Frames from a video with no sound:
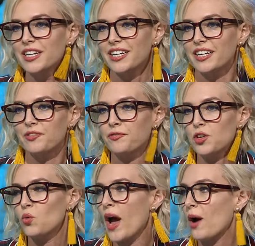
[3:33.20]
a
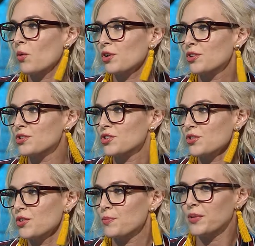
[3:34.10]
few hours or
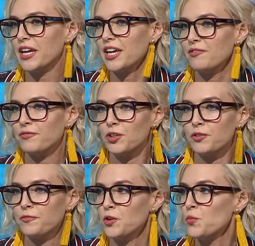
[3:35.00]
you can play it for a
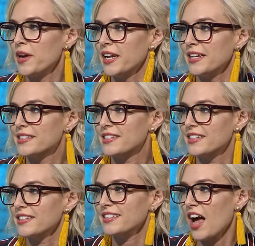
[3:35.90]
few minutes, and
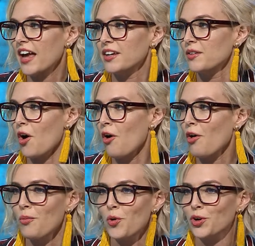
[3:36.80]
it's kind of
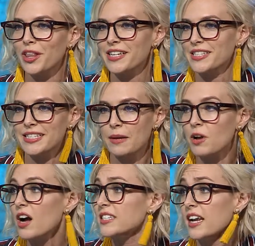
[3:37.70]
all more or less the same
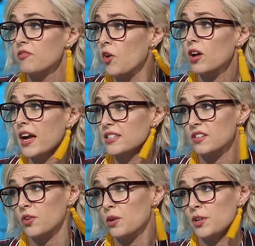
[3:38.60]
content. And Fall Guys is
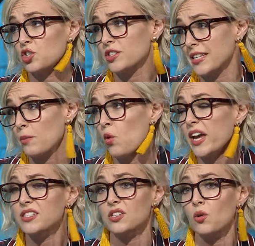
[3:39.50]
very much the same
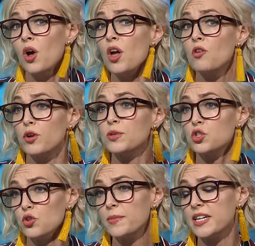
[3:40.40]
way. So from a streaming